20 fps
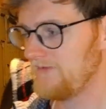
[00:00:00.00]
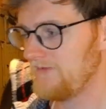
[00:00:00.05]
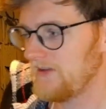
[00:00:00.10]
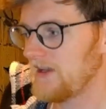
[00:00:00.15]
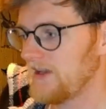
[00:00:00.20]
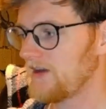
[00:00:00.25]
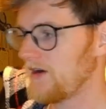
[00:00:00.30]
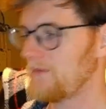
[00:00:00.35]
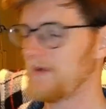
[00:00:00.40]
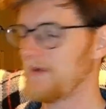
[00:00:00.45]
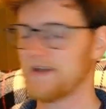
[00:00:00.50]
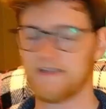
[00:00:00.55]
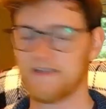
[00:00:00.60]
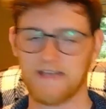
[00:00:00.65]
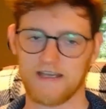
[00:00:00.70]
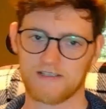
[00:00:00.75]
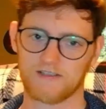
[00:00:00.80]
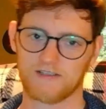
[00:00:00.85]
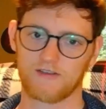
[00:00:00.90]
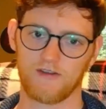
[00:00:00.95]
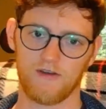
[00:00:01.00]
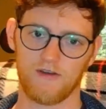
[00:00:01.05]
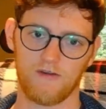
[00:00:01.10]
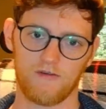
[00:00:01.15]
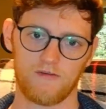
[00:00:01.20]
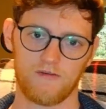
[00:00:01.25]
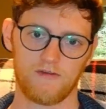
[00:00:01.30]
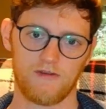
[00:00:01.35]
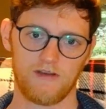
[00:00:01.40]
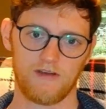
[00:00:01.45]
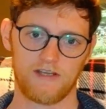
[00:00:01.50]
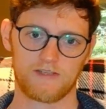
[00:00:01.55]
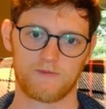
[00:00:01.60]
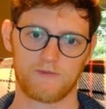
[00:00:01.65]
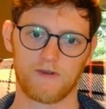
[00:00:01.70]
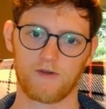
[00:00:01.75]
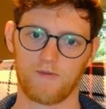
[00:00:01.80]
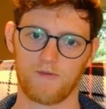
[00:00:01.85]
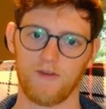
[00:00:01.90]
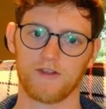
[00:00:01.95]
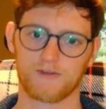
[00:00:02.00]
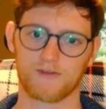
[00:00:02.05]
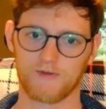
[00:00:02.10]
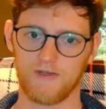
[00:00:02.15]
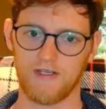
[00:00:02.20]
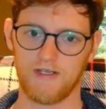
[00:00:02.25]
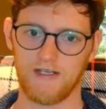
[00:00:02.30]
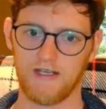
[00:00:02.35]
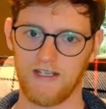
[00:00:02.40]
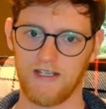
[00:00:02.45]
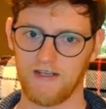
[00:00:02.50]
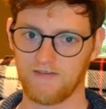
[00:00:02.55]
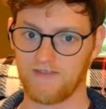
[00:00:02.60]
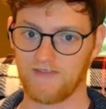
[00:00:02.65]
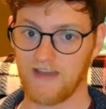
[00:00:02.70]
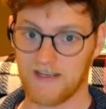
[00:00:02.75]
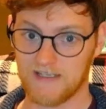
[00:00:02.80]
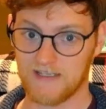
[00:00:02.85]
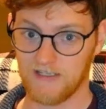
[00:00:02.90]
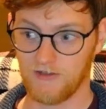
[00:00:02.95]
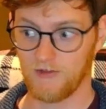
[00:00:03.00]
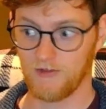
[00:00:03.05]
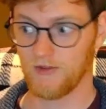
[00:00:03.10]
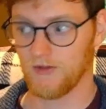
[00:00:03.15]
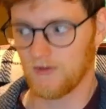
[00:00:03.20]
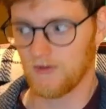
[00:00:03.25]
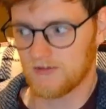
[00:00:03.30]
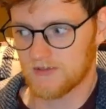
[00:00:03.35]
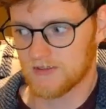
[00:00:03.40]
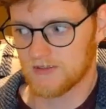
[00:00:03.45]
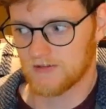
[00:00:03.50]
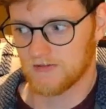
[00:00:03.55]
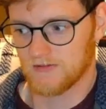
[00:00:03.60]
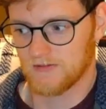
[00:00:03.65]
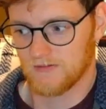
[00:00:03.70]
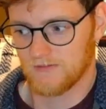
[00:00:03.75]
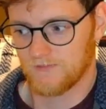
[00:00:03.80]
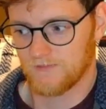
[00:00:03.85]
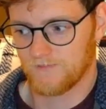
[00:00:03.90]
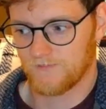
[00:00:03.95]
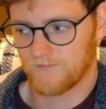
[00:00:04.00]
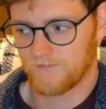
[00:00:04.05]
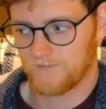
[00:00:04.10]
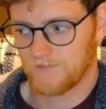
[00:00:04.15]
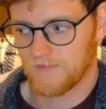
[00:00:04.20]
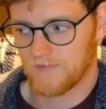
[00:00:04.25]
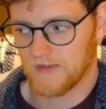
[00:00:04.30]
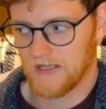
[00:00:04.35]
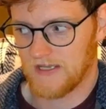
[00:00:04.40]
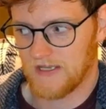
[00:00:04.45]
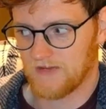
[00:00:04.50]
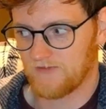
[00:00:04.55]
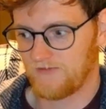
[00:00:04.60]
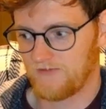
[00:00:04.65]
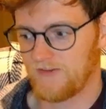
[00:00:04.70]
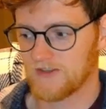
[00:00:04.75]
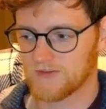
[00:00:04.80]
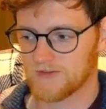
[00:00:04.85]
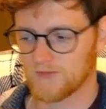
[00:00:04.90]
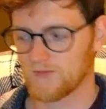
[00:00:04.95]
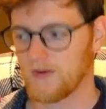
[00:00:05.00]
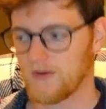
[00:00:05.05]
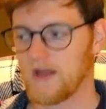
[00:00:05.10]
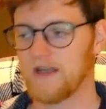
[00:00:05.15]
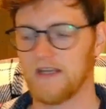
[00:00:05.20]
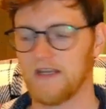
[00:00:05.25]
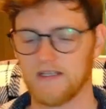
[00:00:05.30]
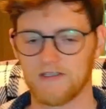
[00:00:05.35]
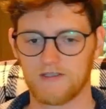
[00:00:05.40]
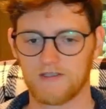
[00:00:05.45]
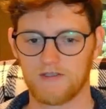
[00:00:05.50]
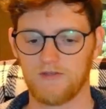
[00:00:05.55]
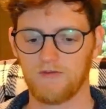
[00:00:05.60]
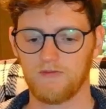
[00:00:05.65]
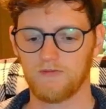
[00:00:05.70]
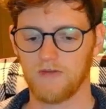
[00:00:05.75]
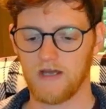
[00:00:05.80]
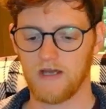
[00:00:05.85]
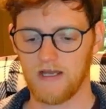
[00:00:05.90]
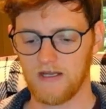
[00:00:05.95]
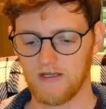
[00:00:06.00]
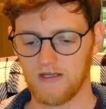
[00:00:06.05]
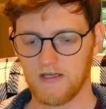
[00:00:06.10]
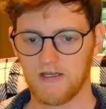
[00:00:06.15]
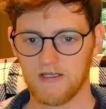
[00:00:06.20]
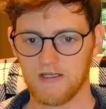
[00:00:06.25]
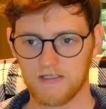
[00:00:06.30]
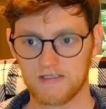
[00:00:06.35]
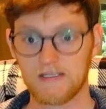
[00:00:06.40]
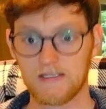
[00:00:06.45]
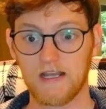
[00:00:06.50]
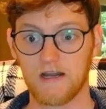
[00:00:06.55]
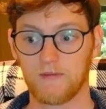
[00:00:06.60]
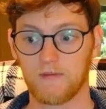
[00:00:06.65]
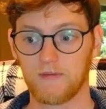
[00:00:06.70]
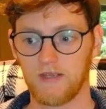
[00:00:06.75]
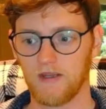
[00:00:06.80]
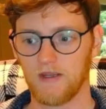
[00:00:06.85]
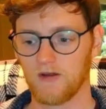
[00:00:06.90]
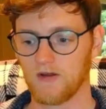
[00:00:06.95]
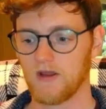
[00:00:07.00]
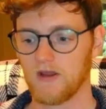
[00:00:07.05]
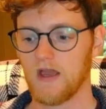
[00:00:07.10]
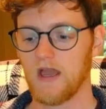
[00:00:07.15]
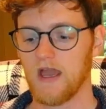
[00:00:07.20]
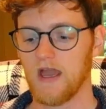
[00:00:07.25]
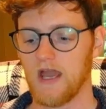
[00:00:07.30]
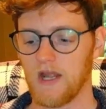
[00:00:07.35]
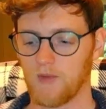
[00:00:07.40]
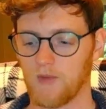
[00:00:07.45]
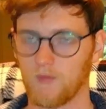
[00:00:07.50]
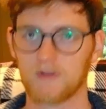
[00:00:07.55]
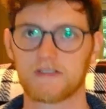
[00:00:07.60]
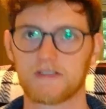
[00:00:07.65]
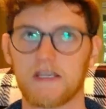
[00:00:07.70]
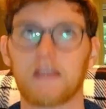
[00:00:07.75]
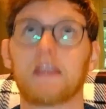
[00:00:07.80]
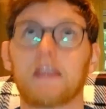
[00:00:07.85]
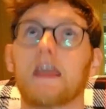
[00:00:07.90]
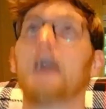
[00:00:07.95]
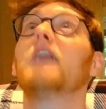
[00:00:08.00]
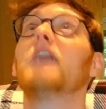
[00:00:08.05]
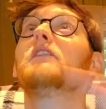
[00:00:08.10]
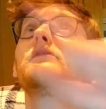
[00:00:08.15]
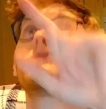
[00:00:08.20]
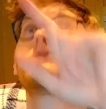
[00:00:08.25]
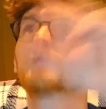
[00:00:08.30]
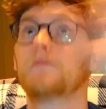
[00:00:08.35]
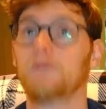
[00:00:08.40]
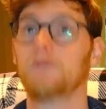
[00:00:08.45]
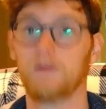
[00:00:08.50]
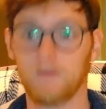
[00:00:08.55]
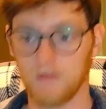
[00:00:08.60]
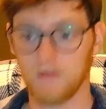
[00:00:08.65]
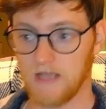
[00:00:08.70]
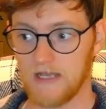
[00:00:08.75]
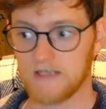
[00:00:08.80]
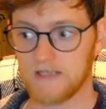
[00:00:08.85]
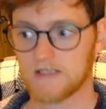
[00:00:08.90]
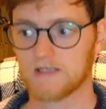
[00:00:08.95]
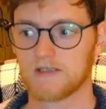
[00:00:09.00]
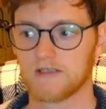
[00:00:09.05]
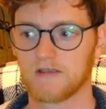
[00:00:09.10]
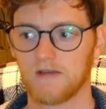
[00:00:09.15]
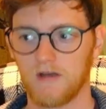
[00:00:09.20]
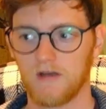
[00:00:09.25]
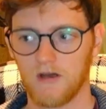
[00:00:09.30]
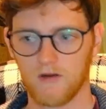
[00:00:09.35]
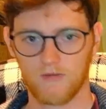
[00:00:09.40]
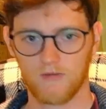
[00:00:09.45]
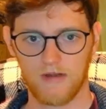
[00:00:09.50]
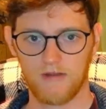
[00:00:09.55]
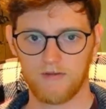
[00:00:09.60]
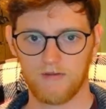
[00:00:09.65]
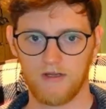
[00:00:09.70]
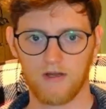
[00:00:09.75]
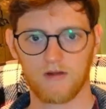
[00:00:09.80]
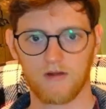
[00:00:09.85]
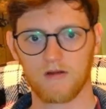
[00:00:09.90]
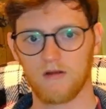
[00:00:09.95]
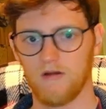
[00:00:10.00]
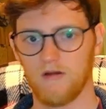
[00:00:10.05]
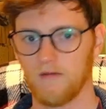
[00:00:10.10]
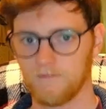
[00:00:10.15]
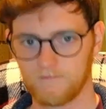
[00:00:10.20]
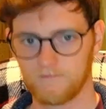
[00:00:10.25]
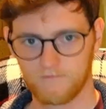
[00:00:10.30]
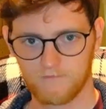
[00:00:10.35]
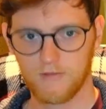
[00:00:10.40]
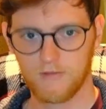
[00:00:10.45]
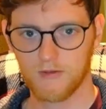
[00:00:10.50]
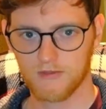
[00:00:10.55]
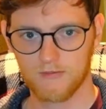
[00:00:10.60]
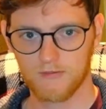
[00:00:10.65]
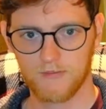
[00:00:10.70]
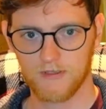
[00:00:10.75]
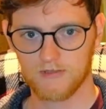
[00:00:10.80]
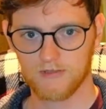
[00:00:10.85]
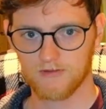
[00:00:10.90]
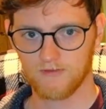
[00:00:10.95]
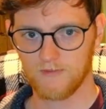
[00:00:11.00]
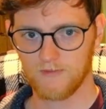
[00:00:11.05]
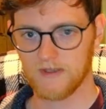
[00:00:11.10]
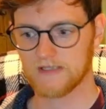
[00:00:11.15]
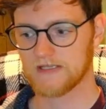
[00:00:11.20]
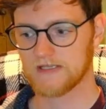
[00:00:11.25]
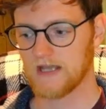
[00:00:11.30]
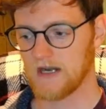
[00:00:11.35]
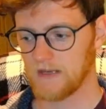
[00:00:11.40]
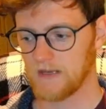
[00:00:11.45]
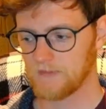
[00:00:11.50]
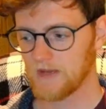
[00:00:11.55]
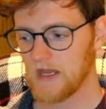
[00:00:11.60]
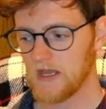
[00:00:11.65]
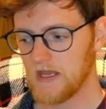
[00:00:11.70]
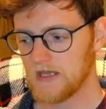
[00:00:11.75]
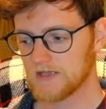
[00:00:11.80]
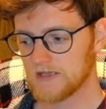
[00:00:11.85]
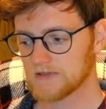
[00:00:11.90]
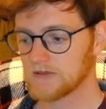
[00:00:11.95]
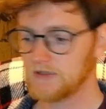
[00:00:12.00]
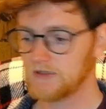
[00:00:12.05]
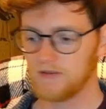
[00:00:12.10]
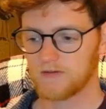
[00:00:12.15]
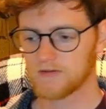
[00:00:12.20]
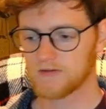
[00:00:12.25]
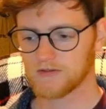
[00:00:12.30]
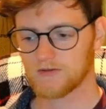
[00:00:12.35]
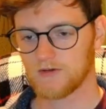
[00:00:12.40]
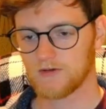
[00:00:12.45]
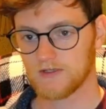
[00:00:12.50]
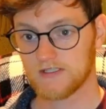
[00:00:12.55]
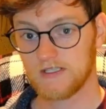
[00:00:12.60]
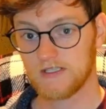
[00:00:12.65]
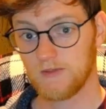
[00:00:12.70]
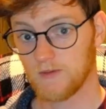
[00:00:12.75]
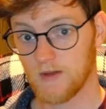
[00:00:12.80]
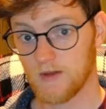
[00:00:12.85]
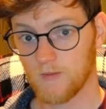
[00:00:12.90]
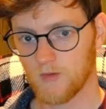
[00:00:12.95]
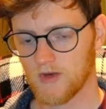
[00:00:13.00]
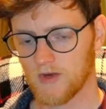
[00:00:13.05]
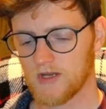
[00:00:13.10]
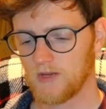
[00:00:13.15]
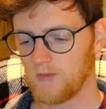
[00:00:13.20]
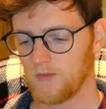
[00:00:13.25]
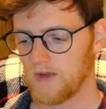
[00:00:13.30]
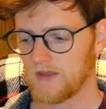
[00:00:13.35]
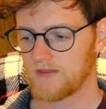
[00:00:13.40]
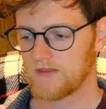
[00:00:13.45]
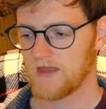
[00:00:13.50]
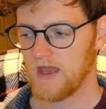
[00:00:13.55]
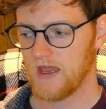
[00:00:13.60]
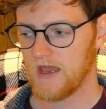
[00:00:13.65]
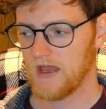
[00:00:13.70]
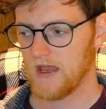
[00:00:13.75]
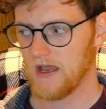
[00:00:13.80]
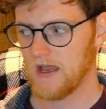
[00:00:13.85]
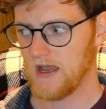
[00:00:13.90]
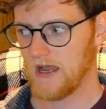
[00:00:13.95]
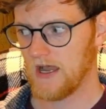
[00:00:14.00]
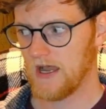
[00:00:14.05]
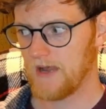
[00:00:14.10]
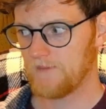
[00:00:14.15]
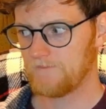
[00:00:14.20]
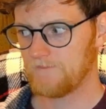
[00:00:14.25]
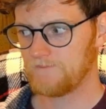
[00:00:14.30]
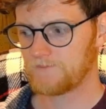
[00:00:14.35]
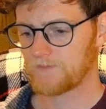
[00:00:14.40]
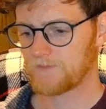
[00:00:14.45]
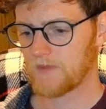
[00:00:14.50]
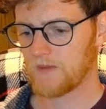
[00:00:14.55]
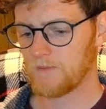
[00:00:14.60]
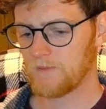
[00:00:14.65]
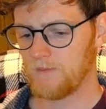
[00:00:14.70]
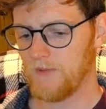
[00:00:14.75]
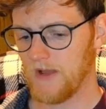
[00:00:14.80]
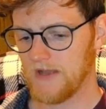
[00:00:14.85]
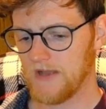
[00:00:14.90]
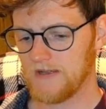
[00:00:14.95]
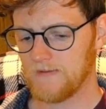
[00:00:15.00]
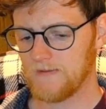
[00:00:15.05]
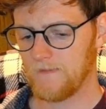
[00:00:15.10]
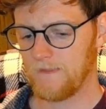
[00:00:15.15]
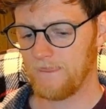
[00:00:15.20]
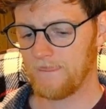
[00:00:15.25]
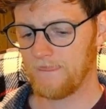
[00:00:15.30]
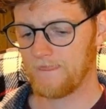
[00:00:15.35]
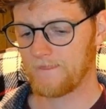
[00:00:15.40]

having it on my desk though has been a real treat. In fact, it looks like it fits right into my setup here. And once I get some new lights around here, I'll post a picture of my setup so you can sort of see what I'm working with. But